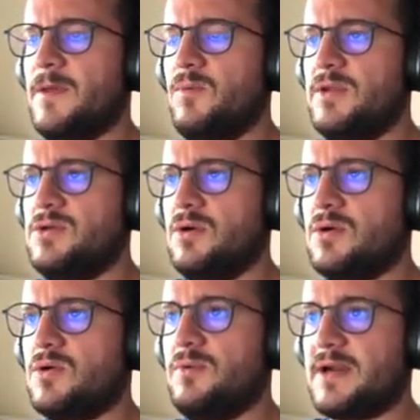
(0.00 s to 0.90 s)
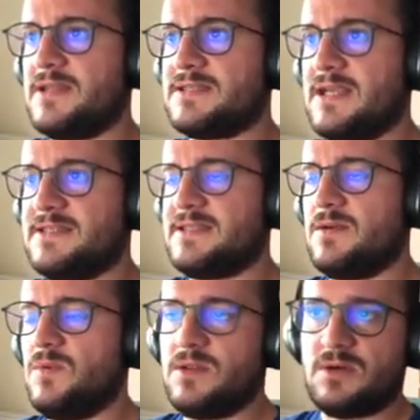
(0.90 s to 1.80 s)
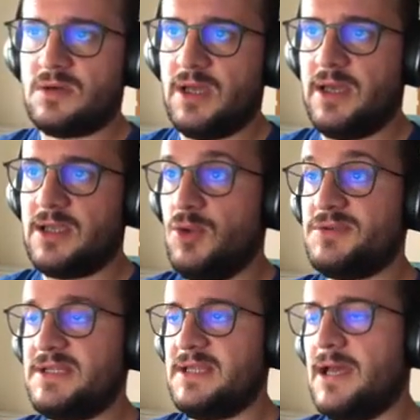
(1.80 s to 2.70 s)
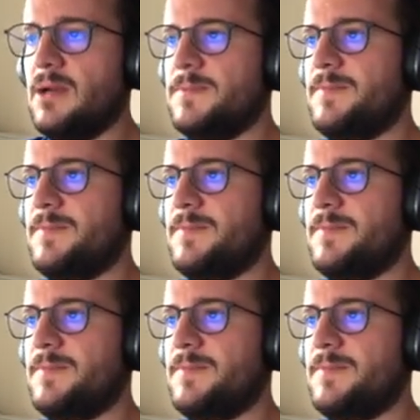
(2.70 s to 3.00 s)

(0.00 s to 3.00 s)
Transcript: with your Kubernetes cluster with uh, kubectl.